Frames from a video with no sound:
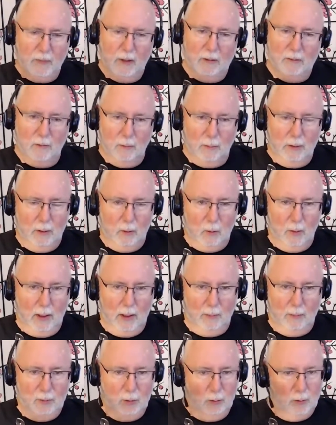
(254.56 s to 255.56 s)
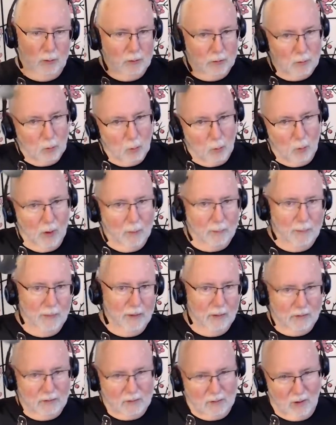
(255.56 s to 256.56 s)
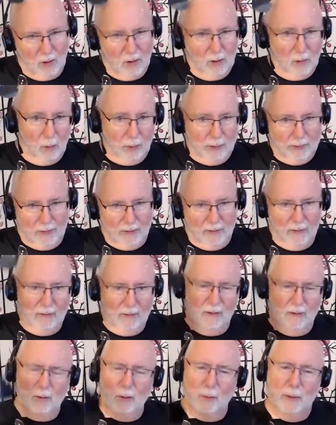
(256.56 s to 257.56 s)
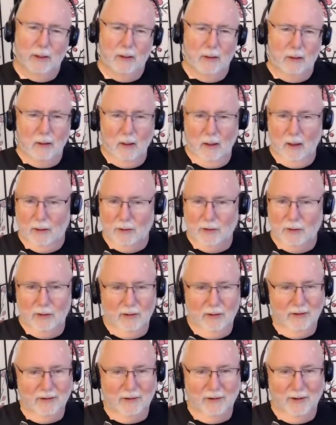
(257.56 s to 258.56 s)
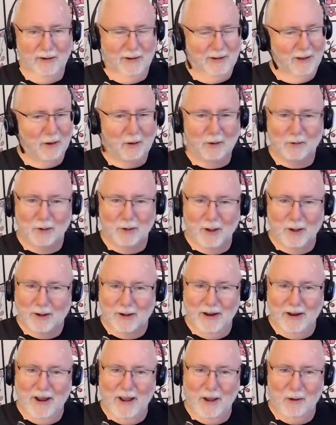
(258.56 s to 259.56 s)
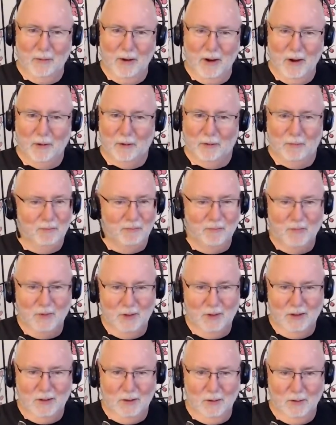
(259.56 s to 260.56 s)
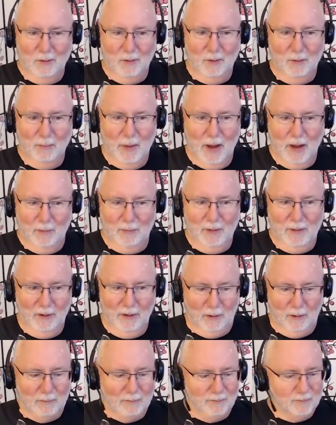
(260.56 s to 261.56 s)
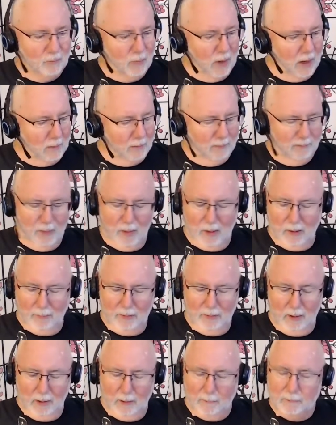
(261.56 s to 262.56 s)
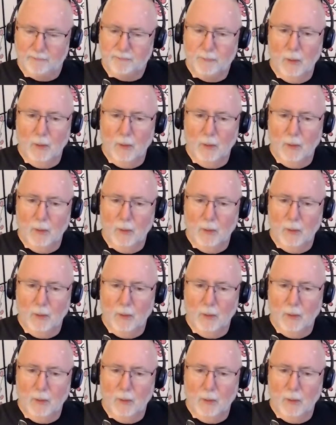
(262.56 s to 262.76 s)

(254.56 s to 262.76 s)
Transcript: somebody grabs you, just rub their skull with it. Oh my gosh, they're just not going to hang around. Bottom deal, bottom thing.